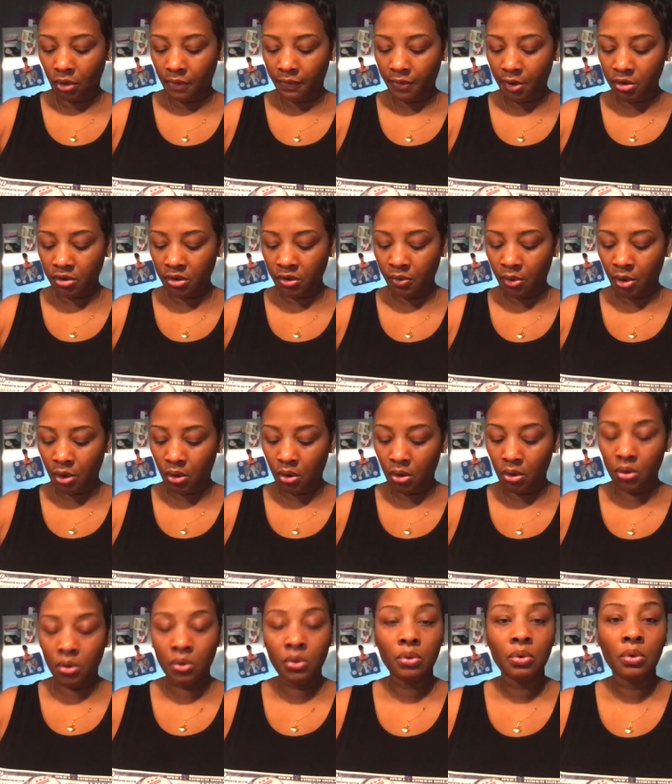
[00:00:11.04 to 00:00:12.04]
First of
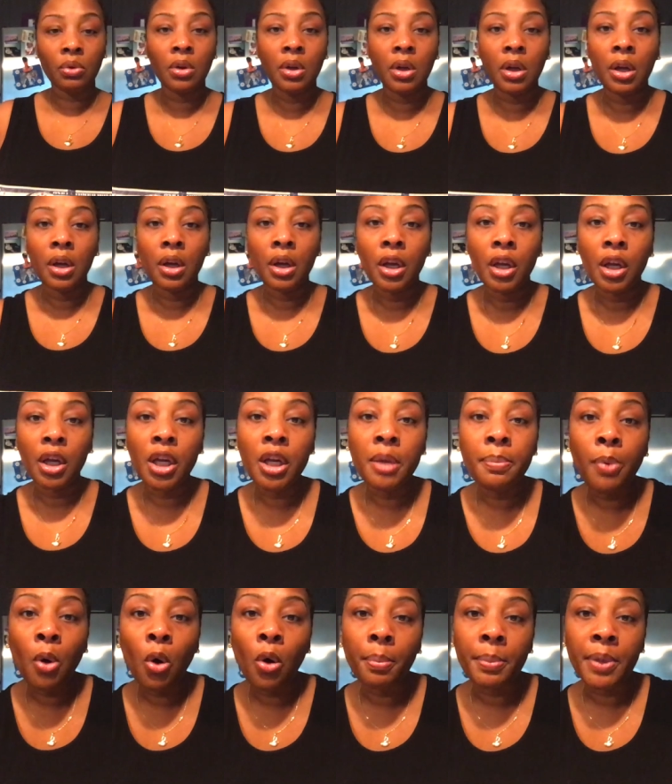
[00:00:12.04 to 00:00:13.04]
all, he
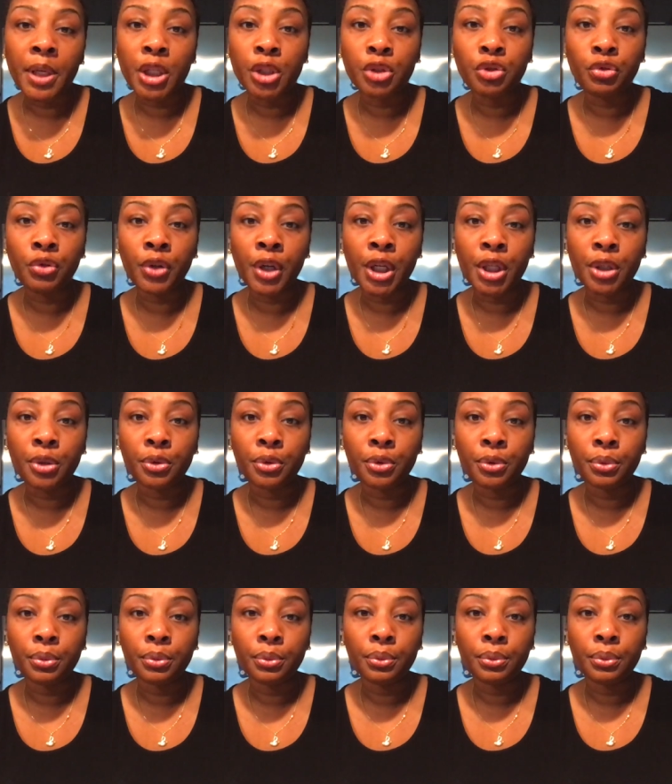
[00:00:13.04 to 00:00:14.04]
bought me a drink,
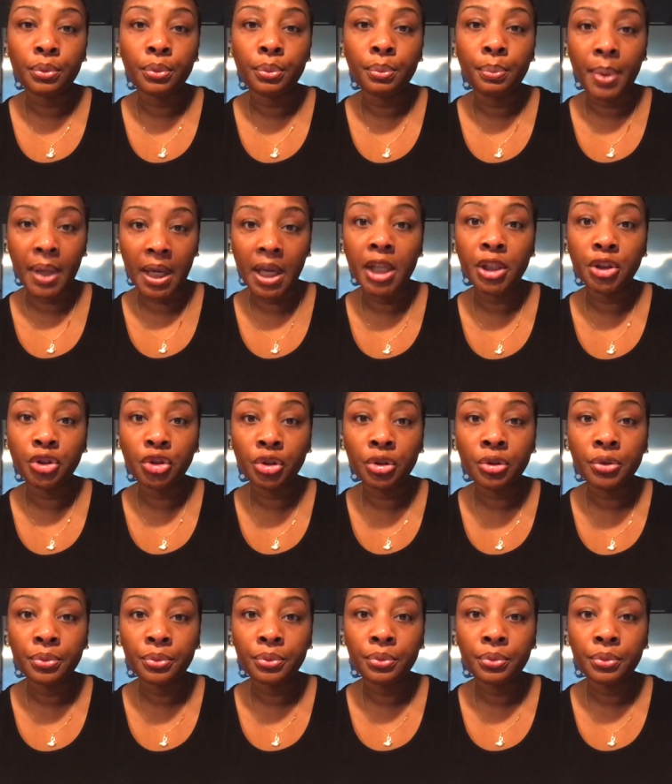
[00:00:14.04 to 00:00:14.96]
bitch.